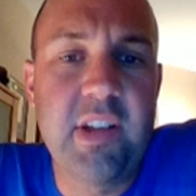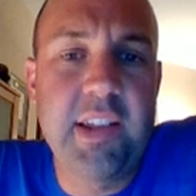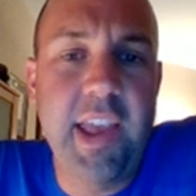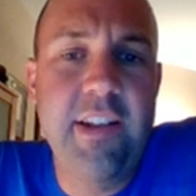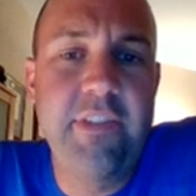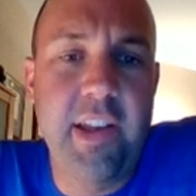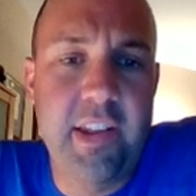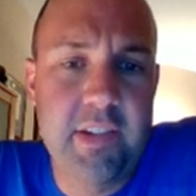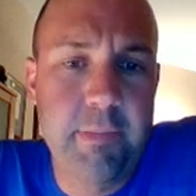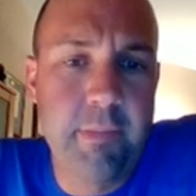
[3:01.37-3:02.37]
going to select 8
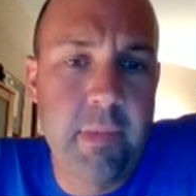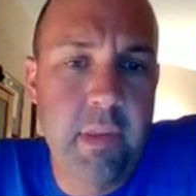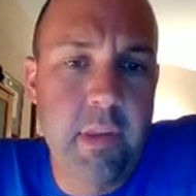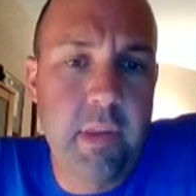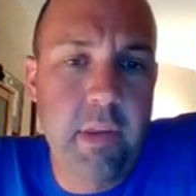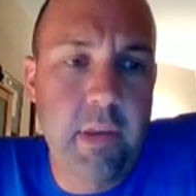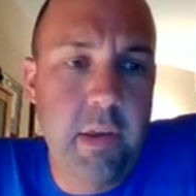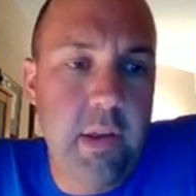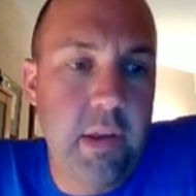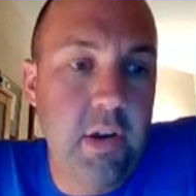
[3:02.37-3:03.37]
events.
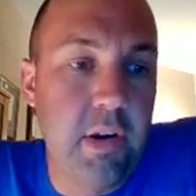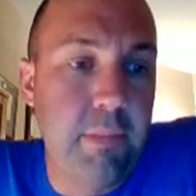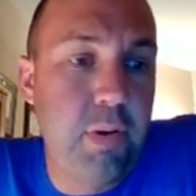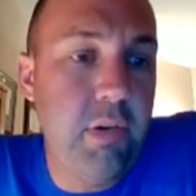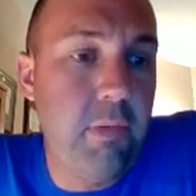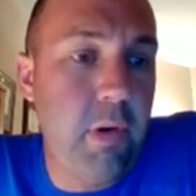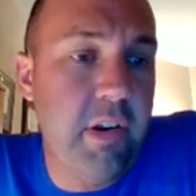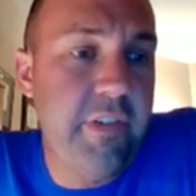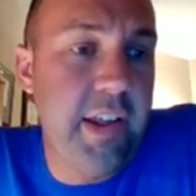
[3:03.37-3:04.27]
You're going to put 1